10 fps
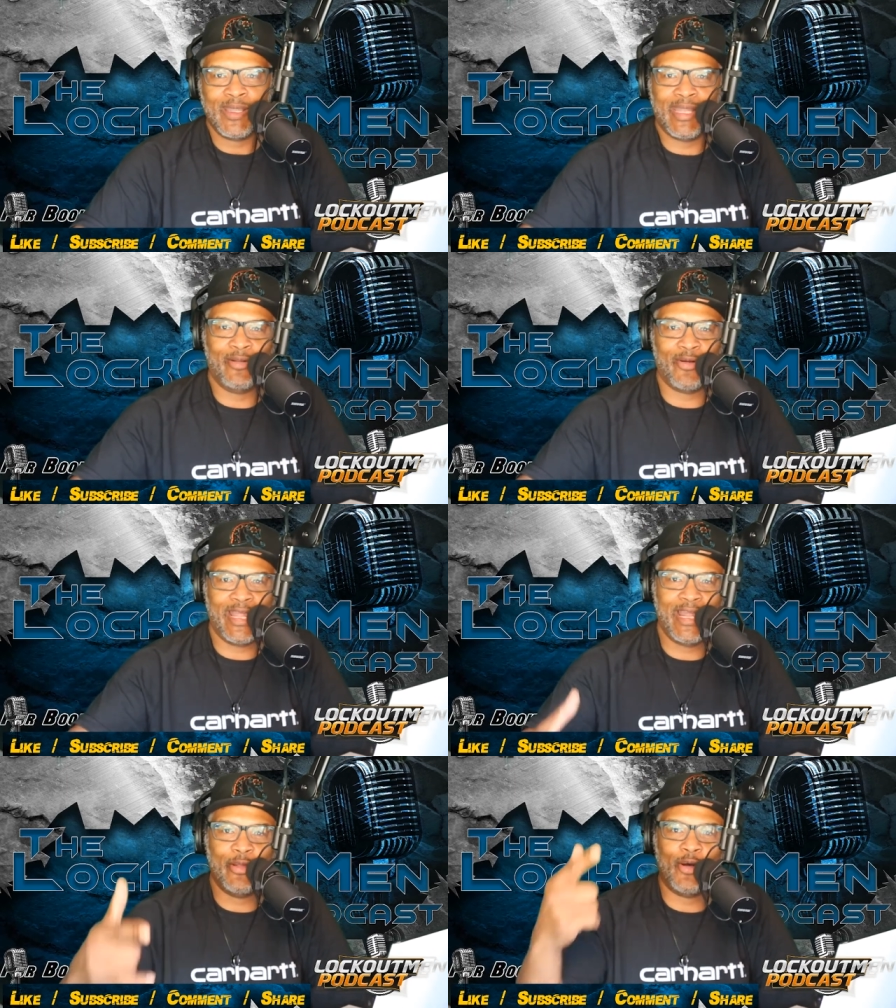And on
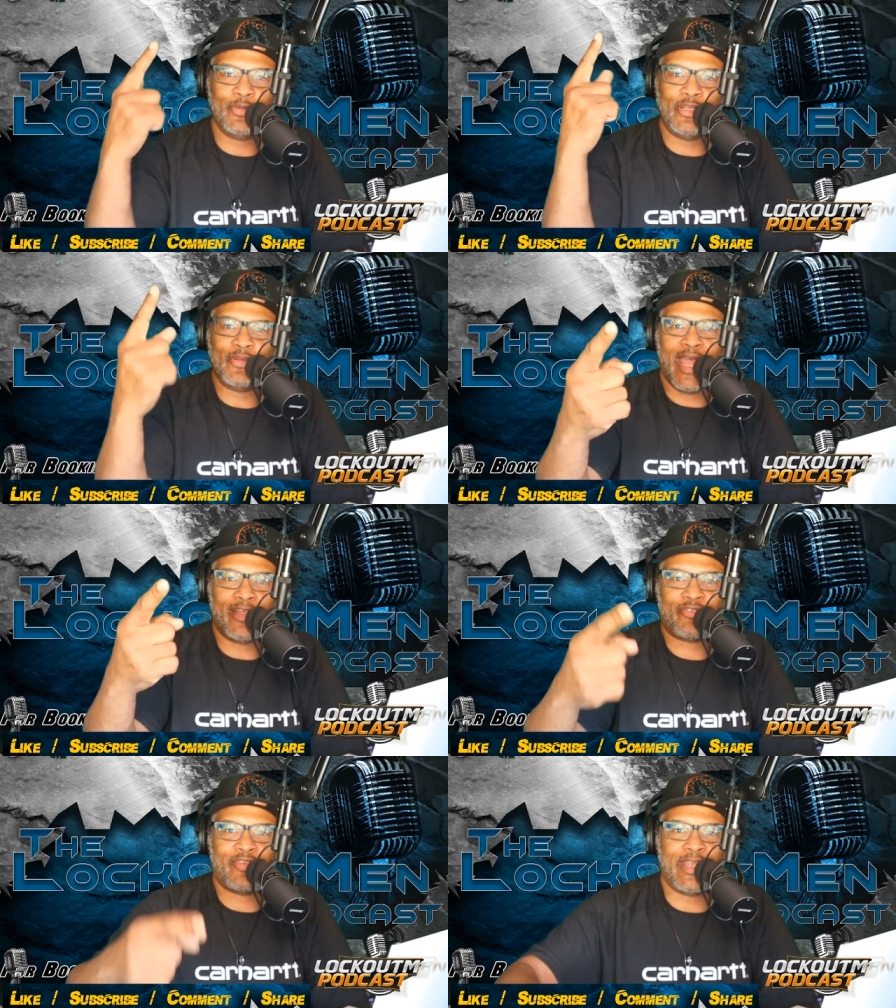that note, you
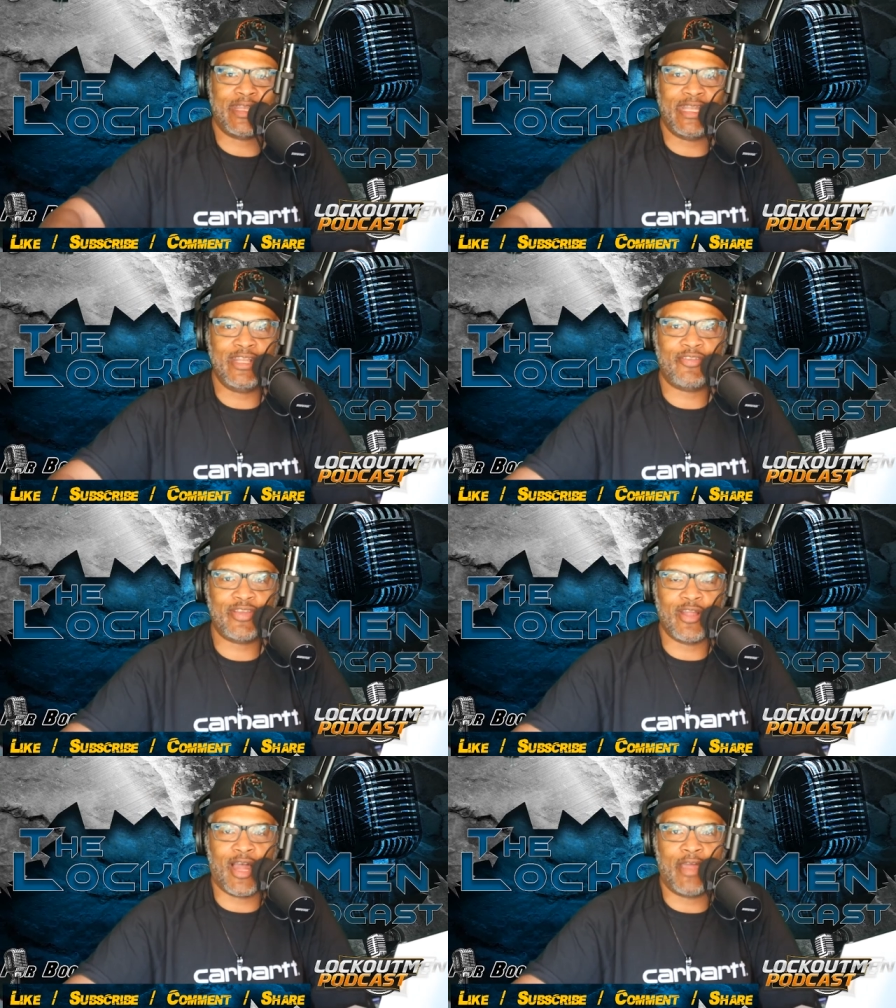guys take it easy.
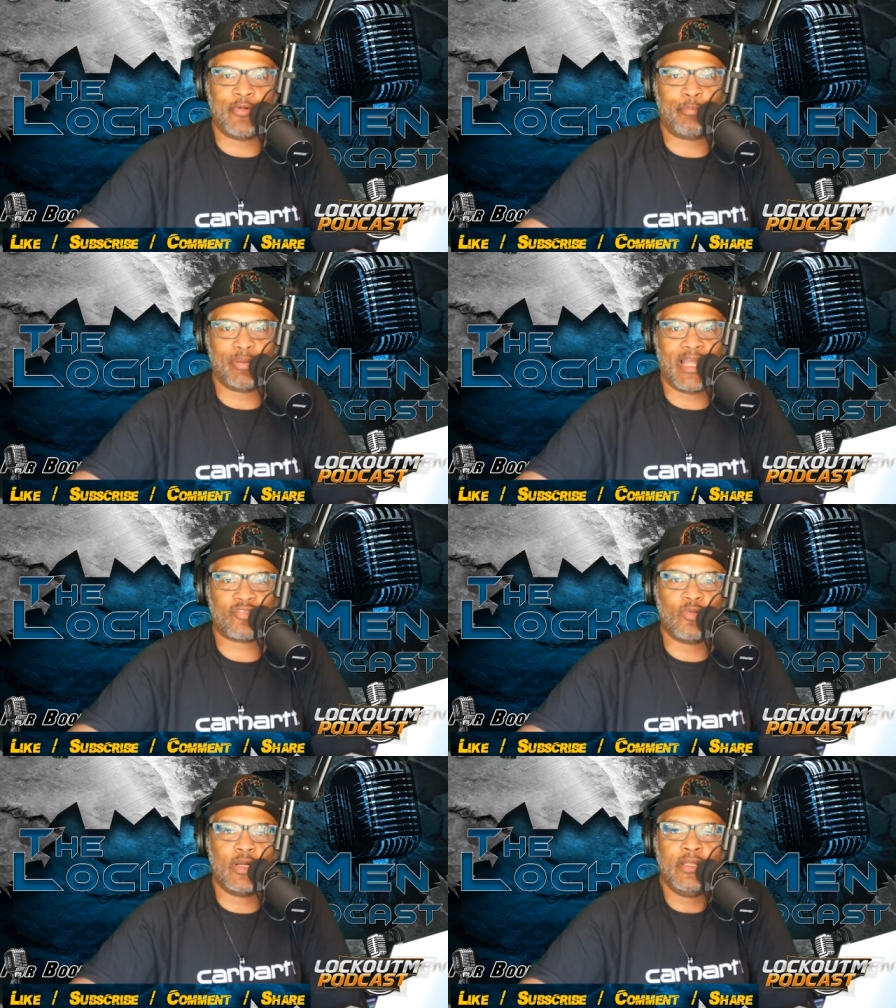Y'all have a
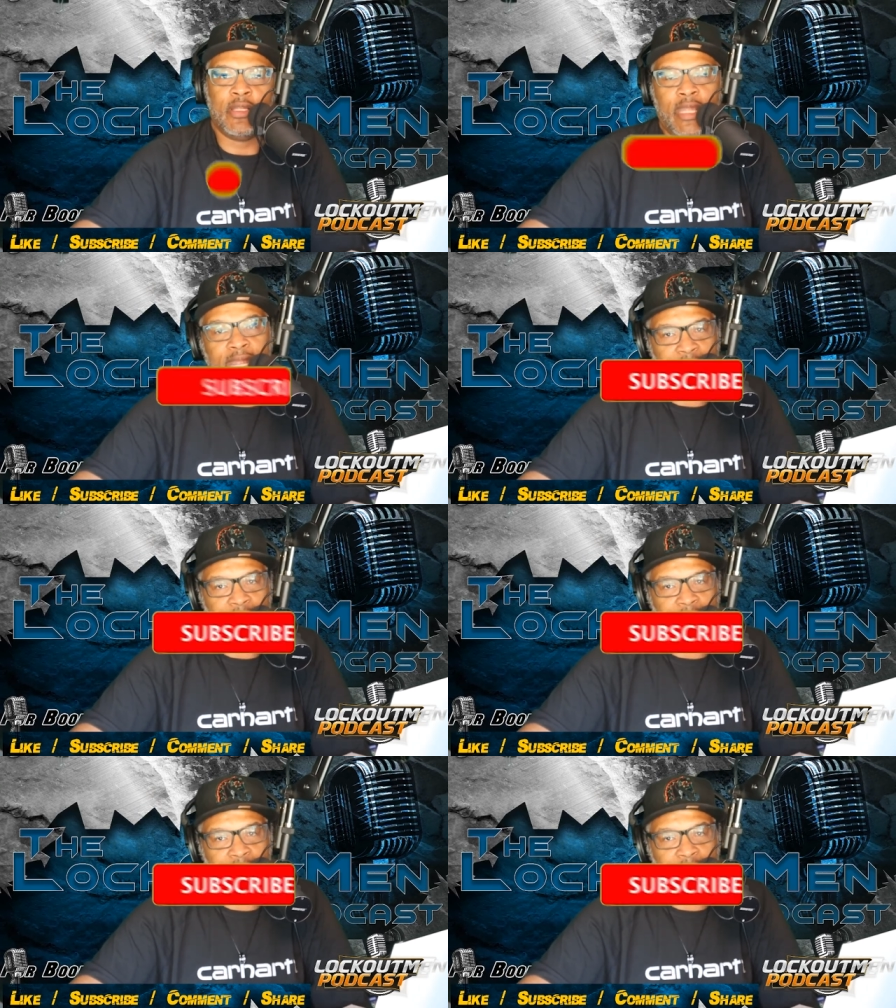blessed one. And